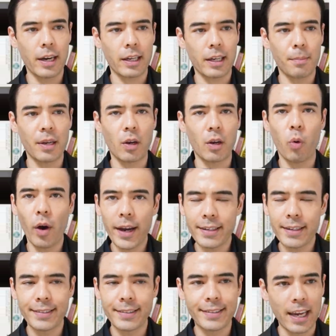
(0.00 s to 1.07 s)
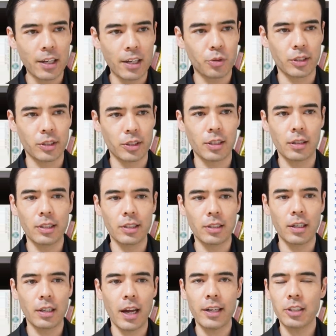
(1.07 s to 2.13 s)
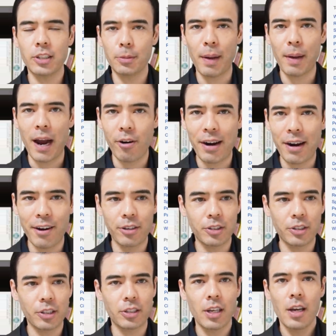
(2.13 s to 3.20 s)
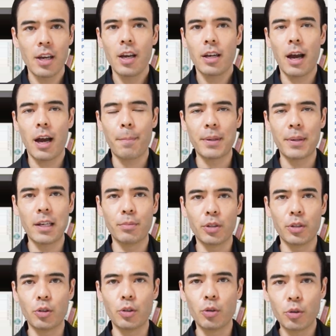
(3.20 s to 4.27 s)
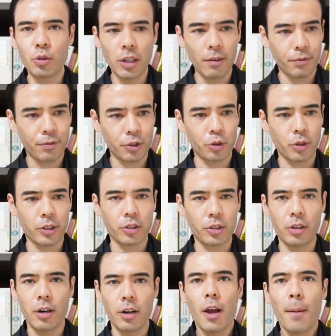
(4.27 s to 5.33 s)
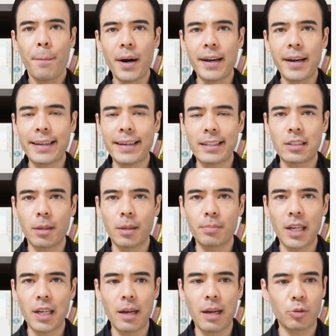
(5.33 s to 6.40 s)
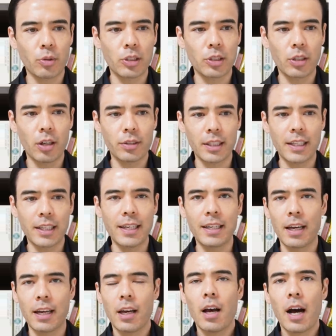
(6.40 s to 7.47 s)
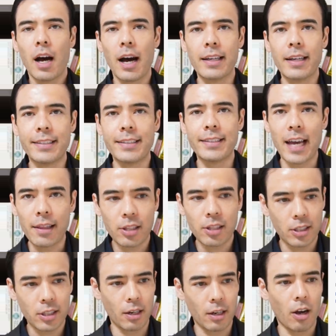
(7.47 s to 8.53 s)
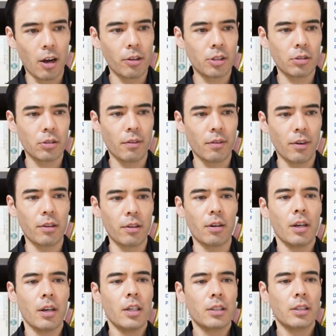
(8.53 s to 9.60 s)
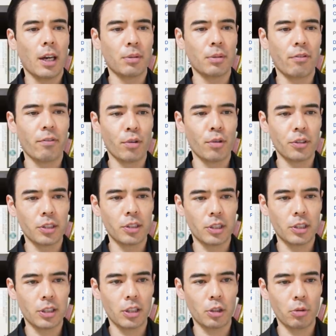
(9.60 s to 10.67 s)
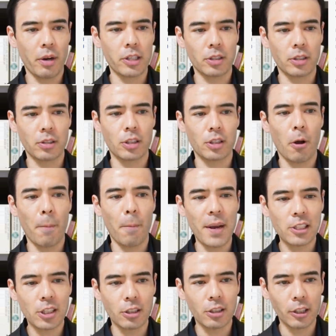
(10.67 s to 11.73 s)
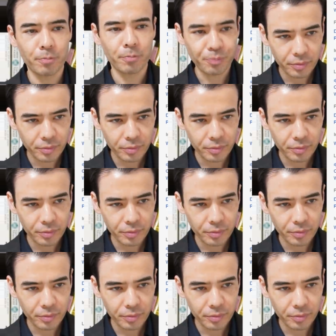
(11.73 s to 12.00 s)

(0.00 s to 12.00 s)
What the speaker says: it can be quite dangerous. It leads to not just power outages, not being able to use infrastructure, but it can sometimes result in deaths and all sorts of other types of emergency situations. So basically,